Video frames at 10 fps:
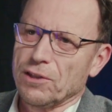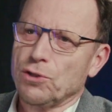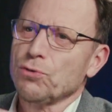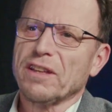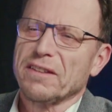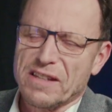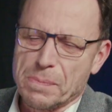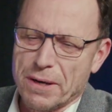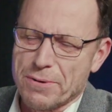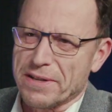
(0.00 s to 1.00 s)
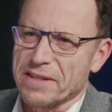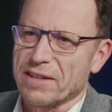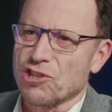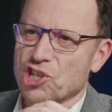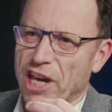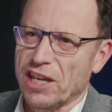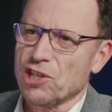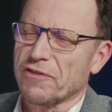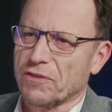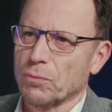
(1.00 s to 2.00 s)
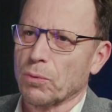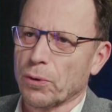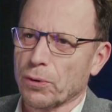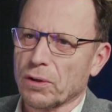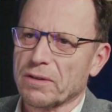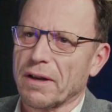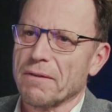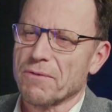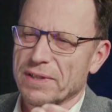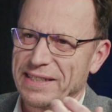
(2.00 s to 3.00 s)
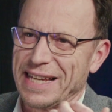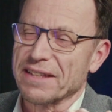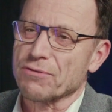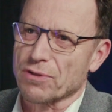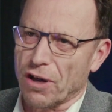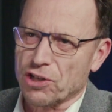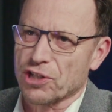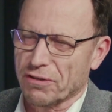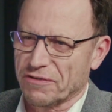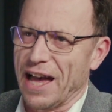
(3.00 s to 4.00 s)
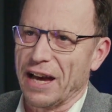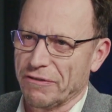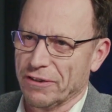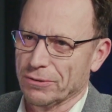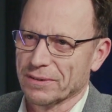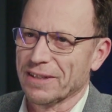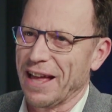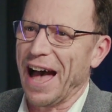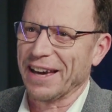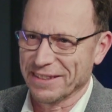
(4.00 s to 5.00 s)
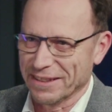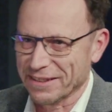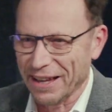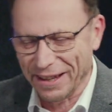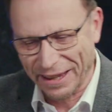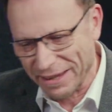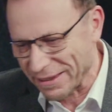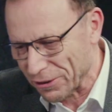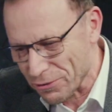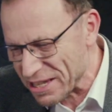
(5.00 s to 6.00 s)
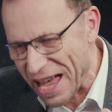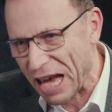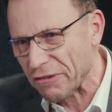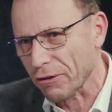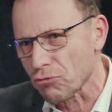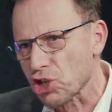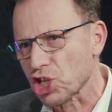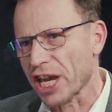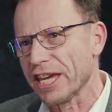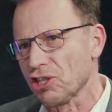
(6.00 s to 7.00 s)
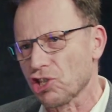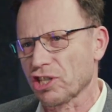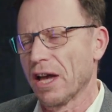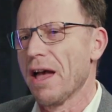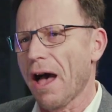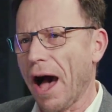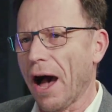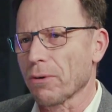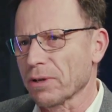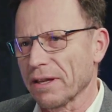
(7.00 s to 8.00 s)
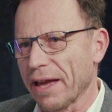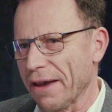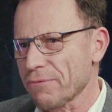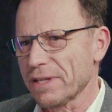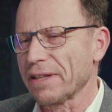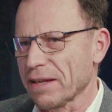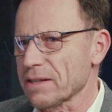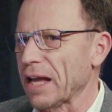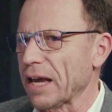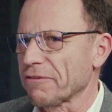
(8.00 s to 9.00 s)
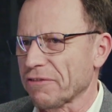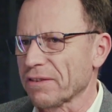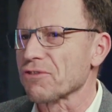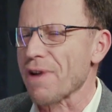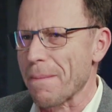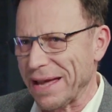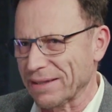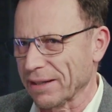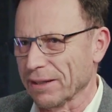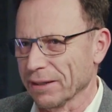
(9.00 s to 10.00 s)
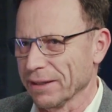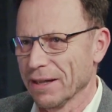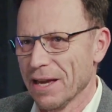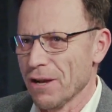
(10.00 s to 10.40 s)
You didn't experience the change of the world with the introduction of the iPhone. I did. And I can tell you, the iPhone changed our everyday's life dramatically.